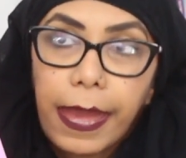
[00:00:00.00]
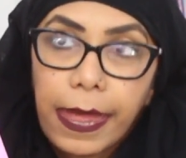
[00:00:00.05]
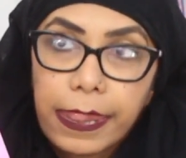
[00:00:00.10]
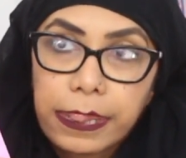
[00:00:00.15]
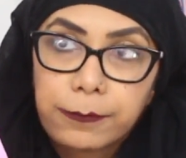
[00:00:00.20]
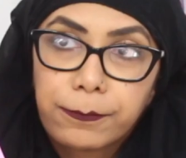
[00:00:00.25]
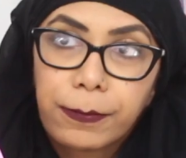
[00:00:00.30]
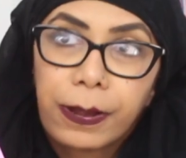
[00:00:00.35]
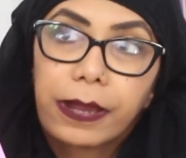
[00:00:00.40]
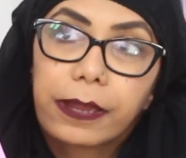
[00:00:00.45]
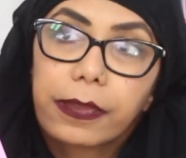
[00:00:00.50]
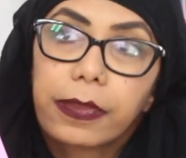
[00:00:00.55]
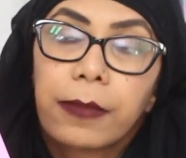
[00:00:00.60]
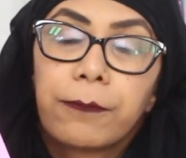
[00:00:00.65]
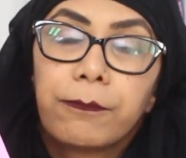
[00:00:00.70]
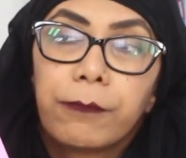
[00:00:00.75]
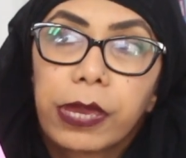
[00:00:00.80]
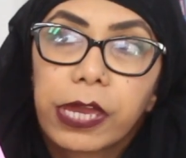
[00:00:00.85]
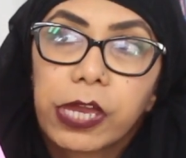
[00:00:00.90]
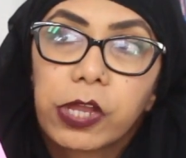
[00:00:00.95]
at the back,
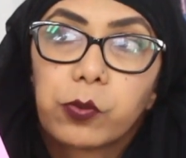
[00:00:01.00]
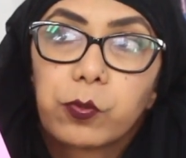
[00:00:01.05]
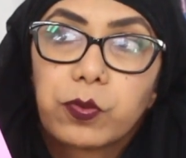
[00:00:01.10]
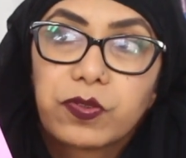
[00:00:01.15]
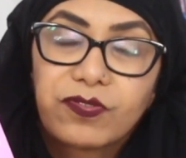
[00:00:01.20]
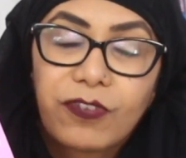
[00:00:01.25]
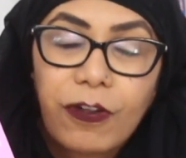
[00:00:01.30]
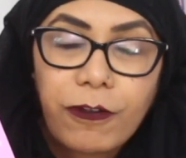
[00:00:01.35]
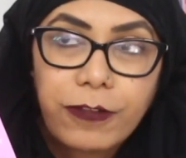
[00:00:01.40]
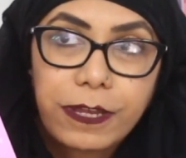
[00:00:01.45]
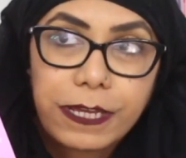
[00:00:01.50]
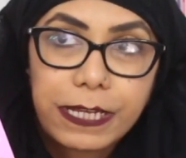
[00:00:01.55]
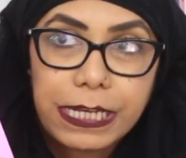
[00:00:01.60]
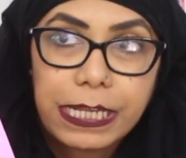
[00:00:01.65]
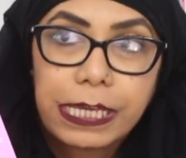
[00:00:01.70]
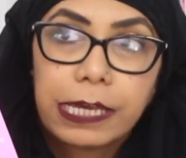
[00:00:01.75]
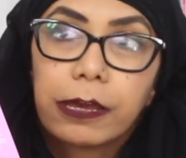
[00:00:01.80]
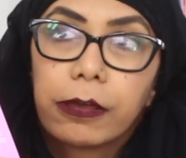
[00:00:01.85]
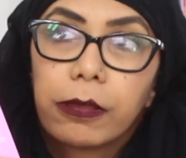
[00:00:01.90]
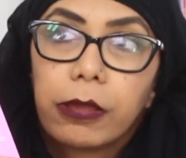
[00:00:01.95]
and Megan was very
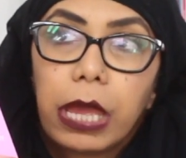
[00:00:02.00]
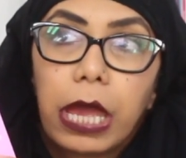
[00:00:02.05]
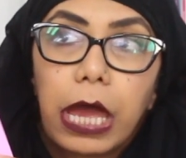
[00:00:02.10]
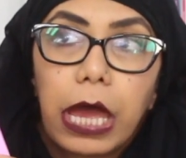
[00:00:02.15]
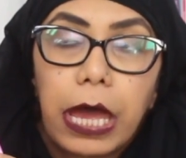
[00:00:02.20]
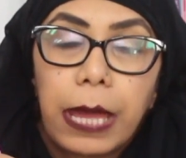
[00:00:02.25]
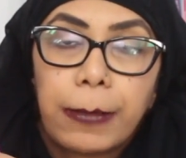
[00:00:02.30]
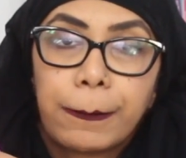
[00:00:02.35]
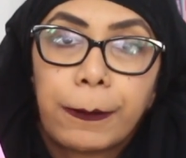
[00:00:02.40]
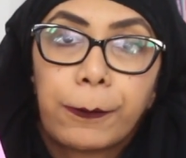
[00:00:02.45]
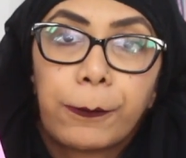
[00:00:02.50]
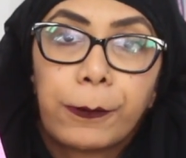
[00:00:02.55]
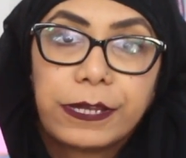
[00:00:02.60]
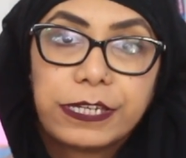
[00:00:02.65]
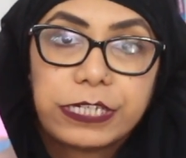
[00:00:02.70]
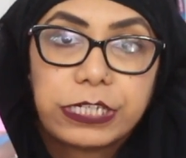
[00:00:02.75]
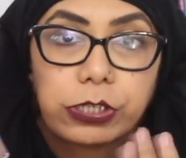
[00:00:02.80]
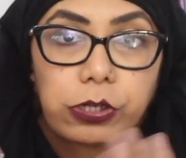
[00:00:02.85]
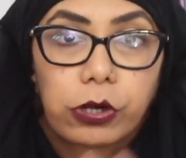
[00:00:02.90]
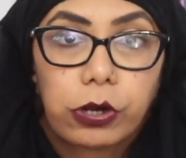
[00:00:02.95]
clear about
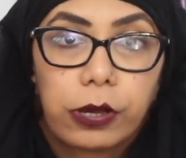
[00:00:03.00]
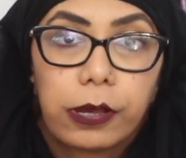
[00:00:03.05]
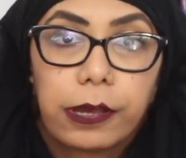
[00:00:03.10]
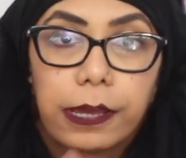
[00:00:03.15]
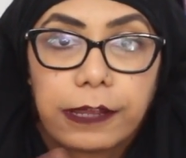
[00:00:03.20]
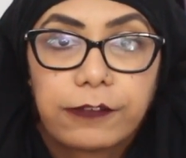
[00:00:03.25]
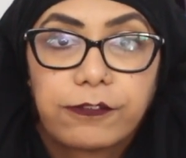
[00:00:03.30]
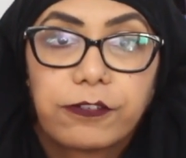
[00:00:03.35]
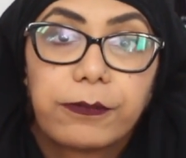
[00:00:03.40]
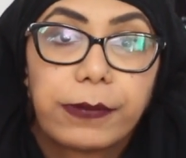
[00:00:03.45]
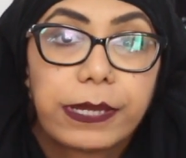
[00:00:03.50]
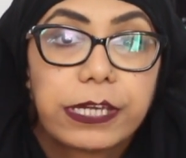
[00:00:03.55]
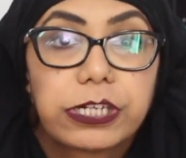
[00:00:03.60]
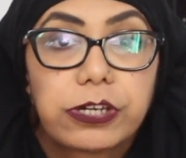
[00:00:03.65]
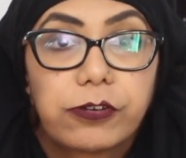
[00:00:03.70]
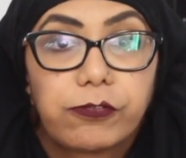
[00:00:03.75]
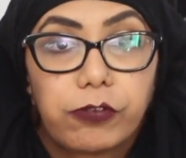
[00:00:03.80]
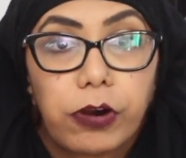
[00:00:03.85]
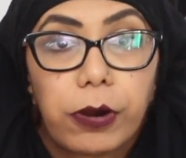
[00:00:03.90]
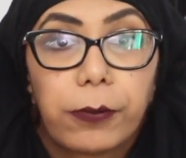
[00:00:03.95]
where she got her
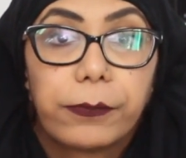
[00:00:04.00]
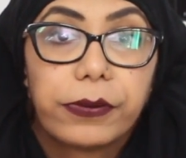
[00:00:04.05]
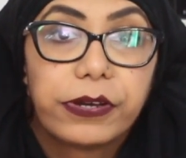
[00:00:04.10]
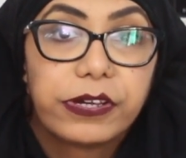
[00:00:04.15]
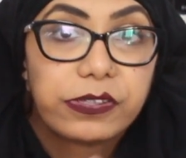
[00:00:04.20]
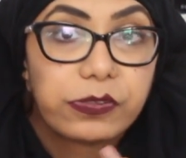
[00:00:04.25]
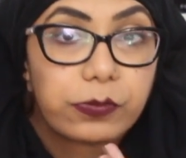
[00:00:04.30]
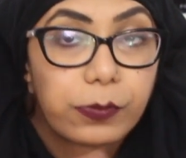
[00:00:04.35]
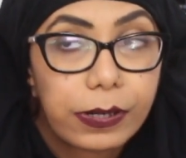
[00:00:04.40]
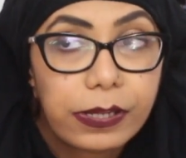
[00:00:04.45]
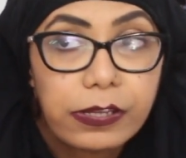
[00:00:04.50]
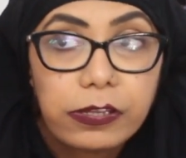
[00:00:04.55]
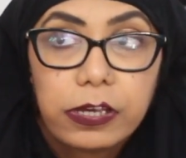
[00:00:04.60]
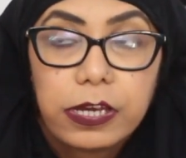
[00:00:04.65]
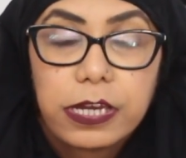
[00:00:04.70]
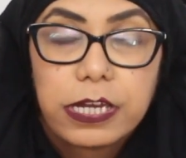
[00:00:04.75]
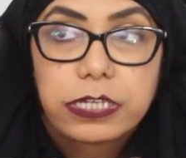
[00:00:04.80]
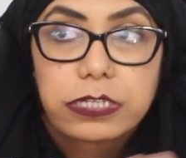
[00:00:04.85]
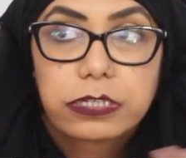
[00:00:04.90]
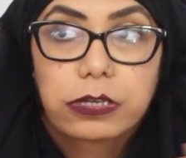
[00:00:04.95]
information from as well.
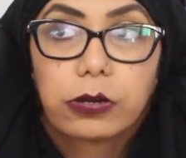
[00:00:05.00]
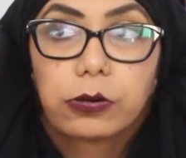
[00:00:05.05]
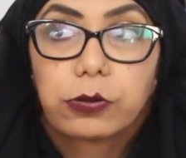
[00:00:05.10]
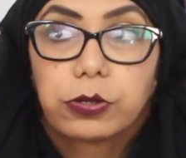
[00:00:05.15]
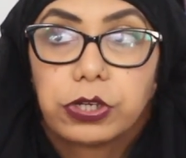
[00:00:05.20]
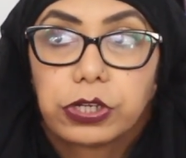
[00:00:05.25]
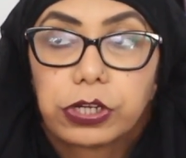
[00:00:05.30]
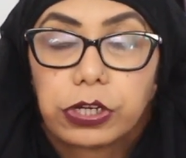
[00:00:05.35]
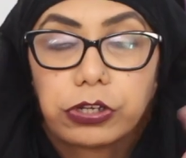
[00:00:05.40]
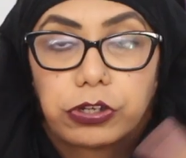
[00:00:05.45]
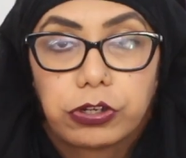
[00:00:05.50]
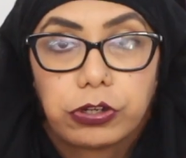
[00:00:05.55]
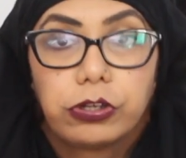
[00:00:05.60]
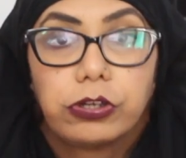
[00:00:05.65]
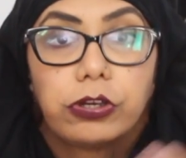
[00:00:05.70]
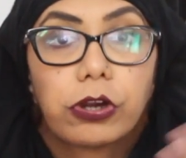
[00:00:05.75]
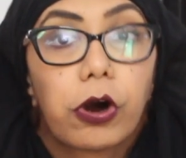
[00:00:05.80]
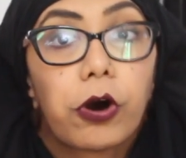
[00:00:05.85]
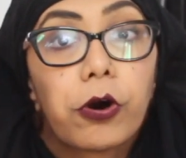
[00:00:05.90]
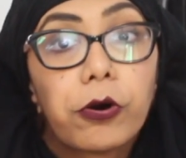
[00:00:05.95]
So you can do
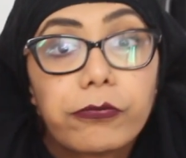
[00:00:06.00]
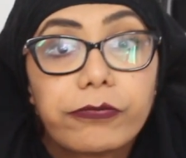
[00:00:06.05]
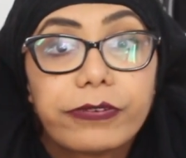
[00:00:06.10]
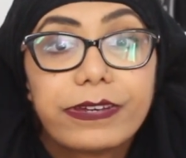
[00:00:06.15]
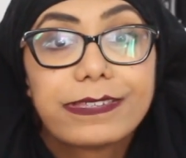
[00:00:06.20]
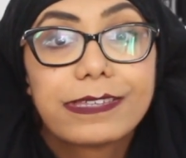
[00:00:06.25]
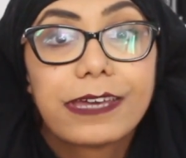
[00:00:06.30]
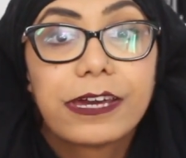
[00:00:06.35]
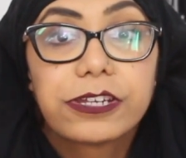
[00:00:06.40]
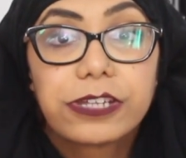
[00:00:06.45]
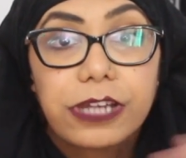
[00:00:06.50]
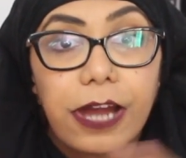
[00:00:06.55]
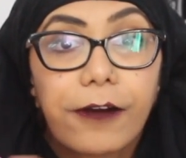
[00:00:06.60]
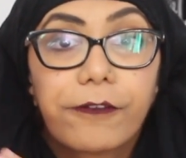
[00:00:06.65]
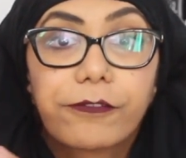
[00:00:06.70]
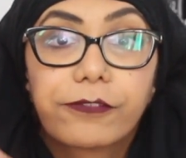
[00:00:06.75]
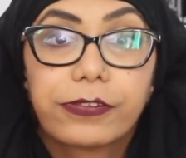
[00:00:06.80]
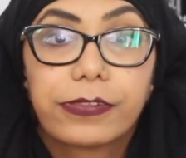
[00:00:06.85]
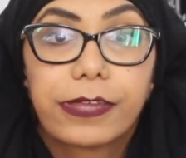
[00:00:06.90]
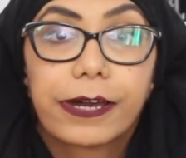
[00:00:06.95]
your own research
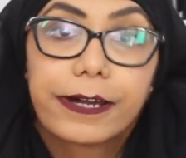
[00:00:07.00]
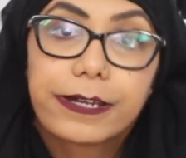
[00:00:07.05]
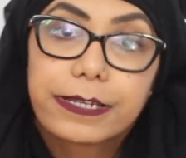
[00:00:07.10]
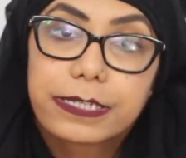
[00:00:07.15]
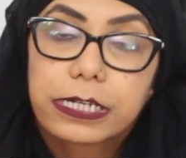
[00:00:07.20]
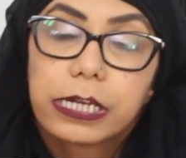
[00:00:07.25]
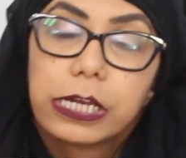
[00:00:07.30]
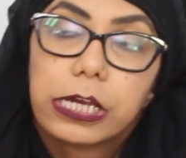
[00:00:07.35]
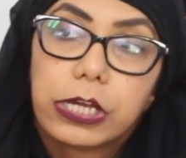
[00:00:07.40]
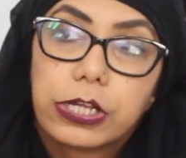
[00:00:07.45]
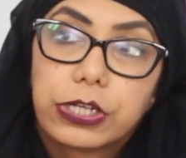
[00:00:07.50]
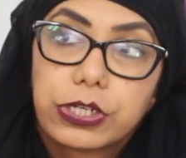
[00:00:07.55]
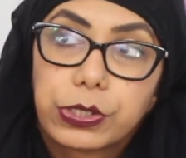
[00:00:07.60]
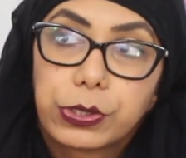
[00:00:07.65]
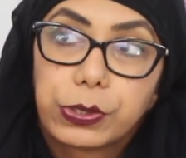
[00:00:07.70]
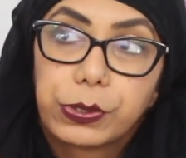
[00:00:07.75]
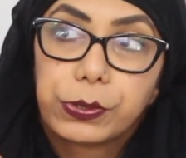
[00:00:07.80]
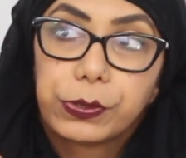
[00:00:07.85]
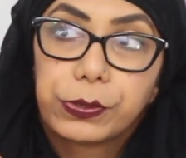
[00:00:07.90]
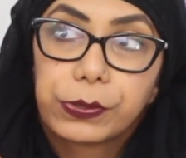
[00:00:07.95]
after that
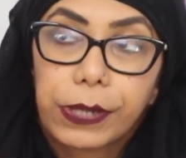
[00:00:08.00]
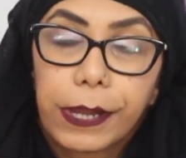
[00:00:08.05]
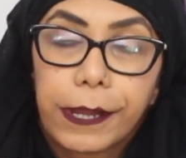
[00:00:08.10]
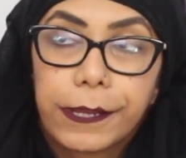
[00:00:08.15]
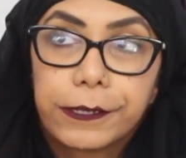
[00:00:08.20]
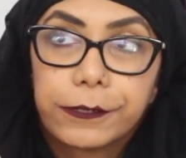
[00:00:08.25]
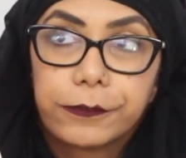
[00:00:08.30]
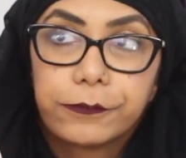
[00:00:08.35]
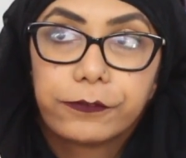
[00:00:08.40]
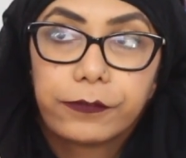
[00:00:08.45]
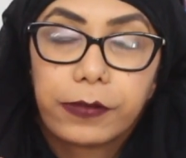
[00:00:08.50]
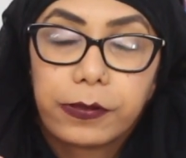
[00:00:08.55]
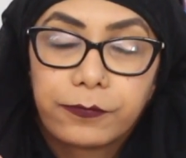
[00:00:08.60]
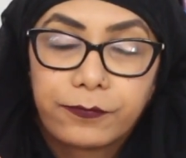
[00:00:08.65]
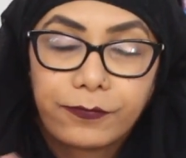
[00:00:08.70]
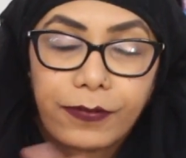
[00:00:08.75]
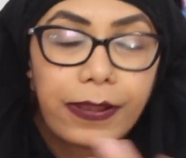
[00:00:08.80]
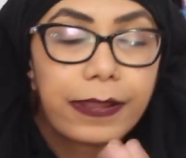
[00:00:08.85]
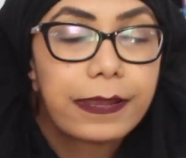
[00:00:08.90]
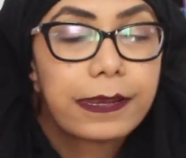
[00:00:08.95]
to kind of
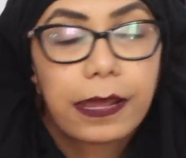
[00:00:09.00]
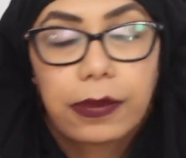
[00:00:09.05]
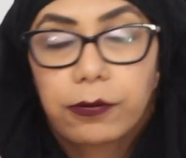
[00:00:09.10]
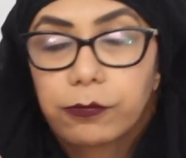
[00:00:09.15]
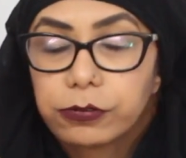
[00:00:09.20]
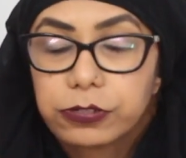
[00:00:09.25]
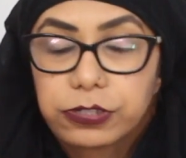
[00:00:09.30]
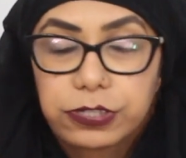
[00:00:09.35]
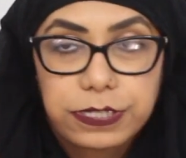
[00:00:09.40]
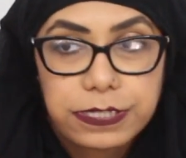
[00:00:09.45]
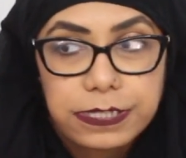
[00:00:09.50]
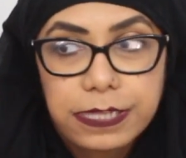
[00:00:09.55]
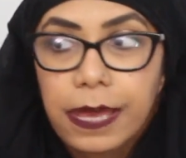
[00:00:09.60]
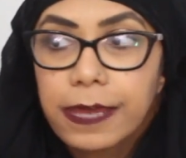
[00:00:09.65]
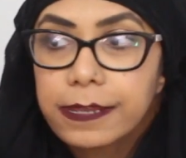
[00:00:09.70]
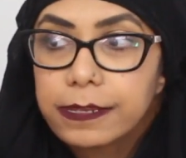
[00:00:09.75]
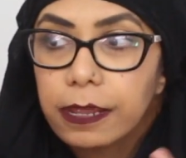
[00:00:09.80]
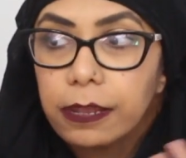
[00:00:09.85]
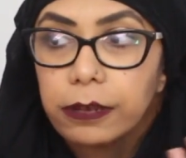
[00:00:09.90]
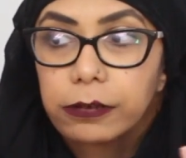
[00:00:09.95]
validate what she
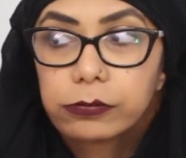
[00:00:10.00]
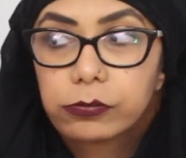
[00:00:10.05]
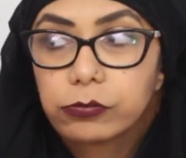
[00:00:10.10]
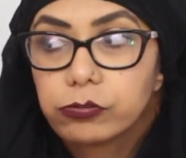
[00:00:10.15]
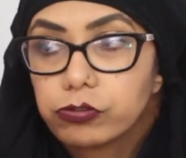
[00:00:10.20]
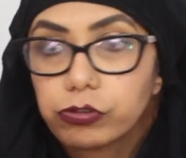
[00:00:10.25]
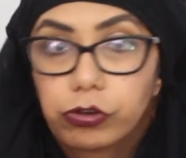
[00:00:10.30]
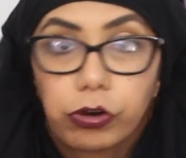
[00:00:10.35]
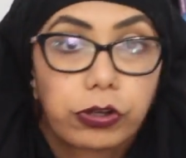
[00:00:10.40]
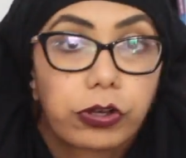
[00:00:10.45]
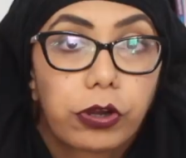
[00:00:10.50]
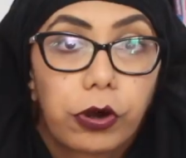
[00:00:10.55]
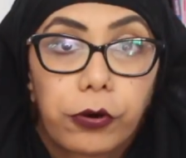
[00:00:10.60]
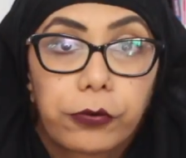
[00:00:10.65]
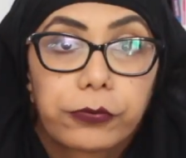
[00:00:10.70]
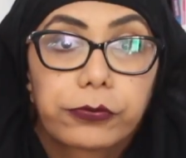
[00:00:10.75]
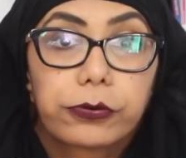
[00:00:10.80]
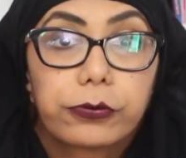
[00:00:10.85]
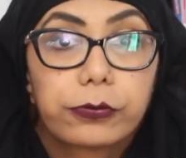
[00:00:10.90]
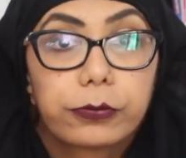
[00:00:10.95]
said and draw
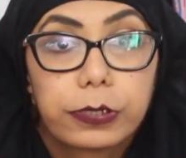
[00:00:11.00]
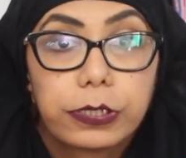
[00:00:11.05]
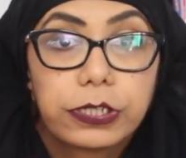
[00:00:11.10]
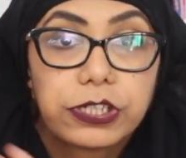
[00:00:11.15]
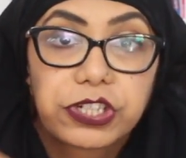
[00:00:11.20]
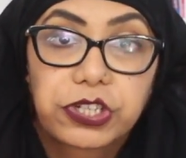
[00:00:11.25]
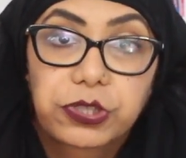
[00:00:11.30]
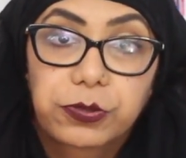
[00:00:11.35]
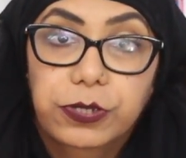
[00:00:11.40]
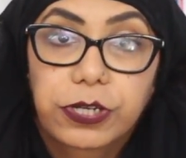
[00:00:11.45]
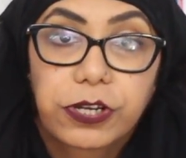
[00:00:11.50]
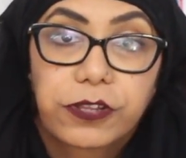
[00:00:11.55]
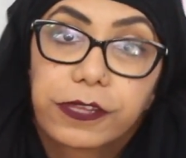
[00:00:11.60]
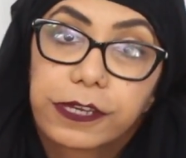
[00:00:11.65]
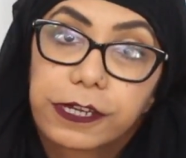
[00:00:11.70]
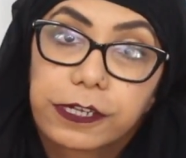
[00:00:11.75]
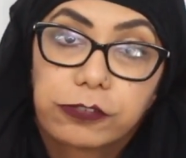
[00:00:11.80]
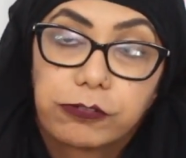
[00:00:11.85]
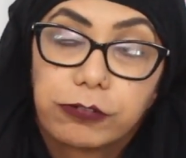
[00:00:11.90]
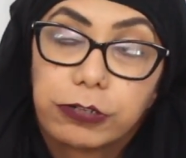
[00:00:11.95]
your own conclusions, which I
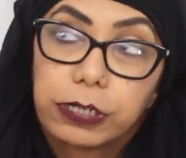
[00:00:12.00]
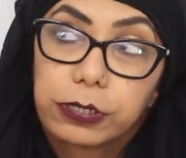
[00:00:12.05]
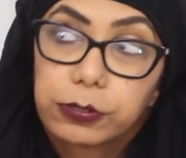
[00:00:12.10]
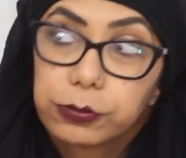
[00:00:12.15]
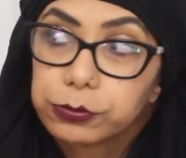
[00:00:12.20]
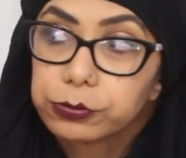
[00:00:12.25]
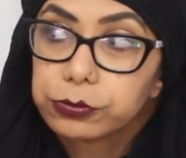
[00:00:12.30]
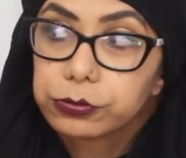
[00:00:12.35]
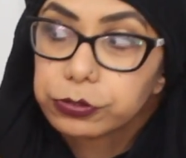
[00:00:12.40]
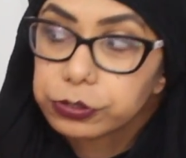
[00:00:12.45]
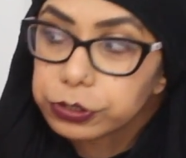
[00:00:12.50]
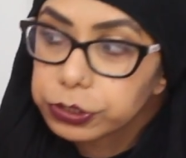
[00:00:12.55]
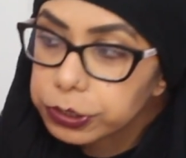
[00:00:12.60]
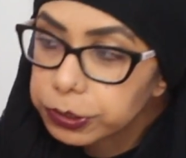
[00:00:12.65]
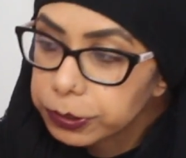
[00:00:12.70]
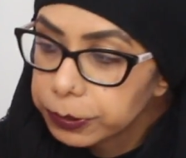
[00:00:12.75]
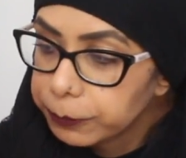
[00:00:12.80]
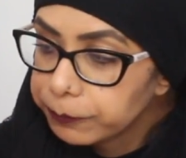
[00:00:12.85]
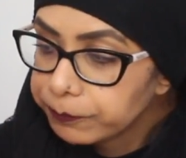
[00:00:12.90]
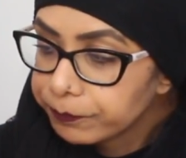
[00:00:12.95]
think is really cool
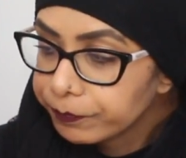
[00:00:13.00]
too.